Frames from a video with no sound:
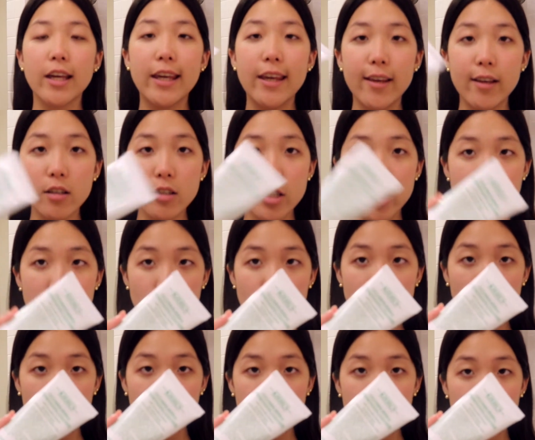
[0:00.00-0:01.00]
Kiehl's
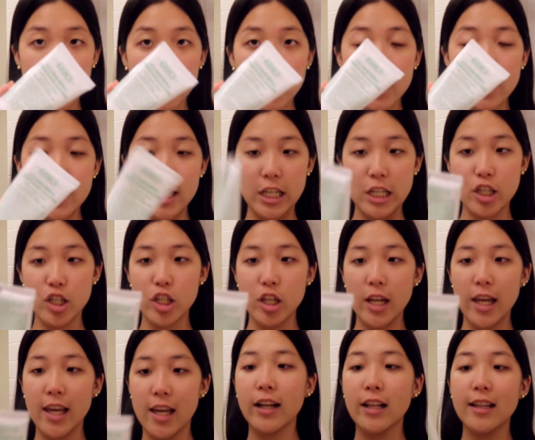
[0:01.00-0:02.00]
Cucumber
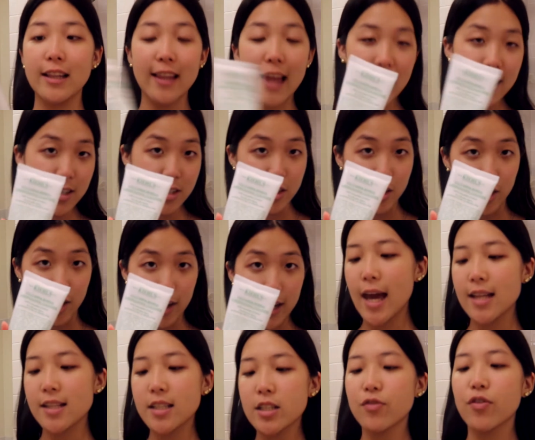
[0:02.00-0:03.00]
Conditioning Cleanser.
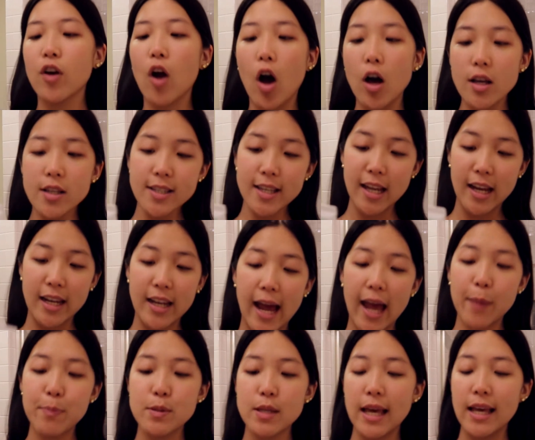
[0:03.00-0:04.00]
It says for all skin
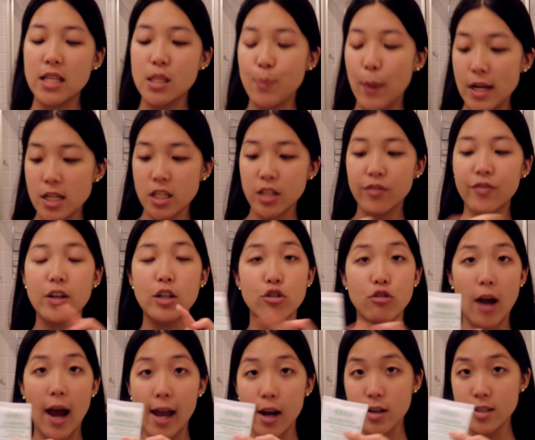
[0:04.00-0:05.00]
types, especially for
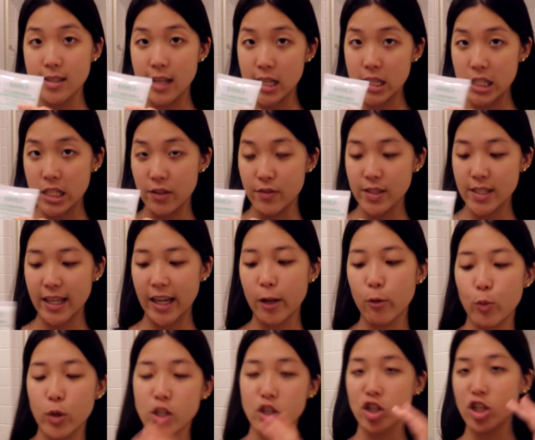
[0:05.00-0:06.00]
dry or sensitive
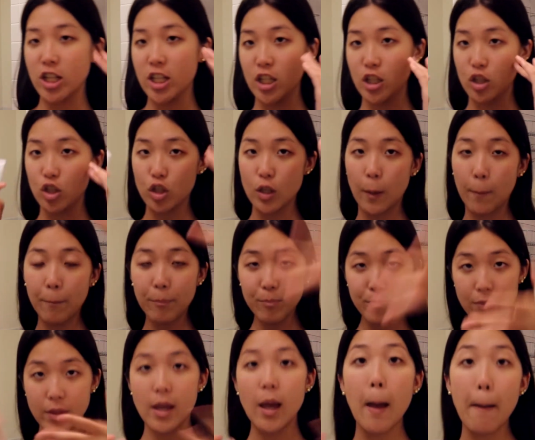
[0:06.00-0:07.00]
skin, which is
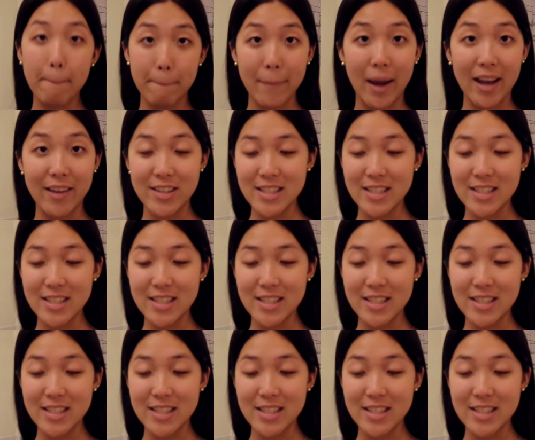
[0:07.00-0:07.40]
my